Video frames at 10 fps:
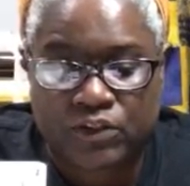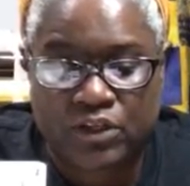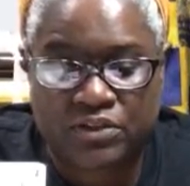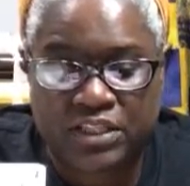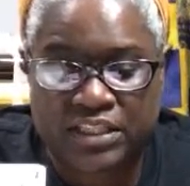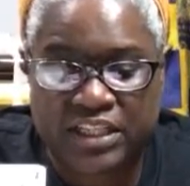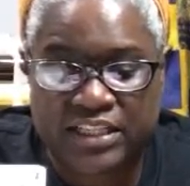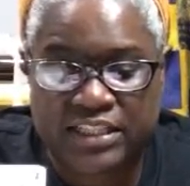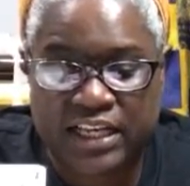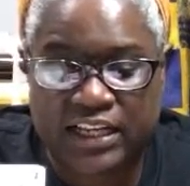Joan says,
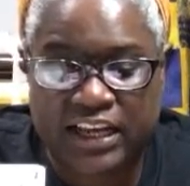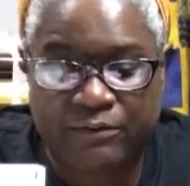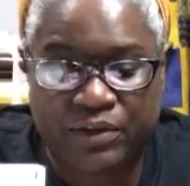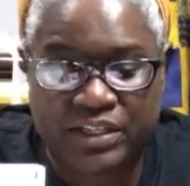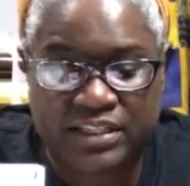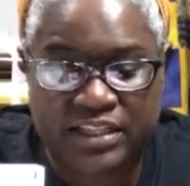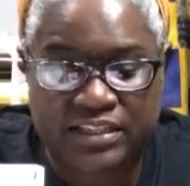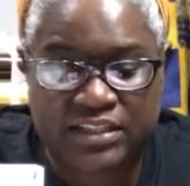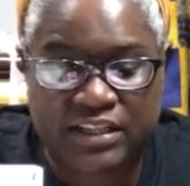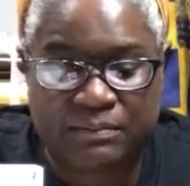yes, I laugh when it
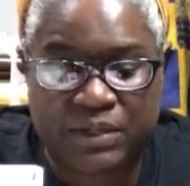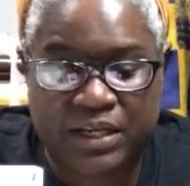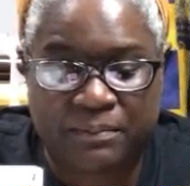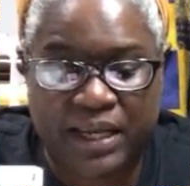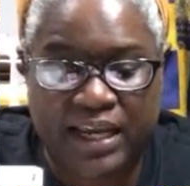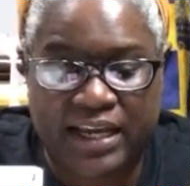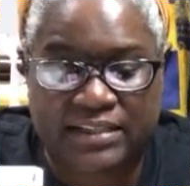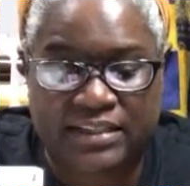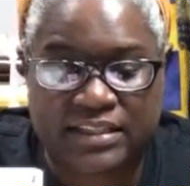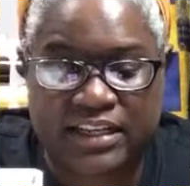says 10 minute
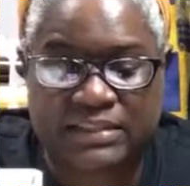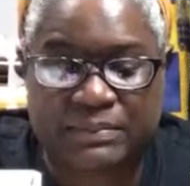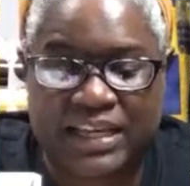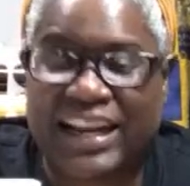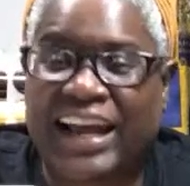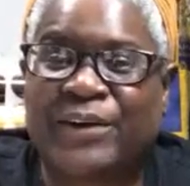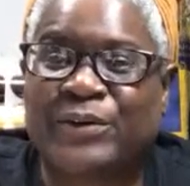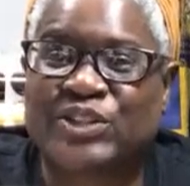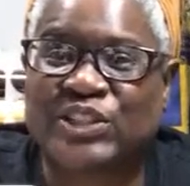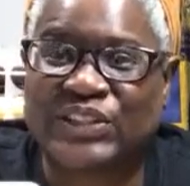mask. It takes me an
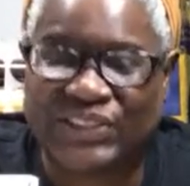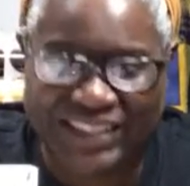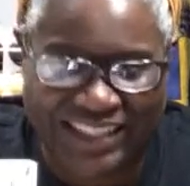hour too.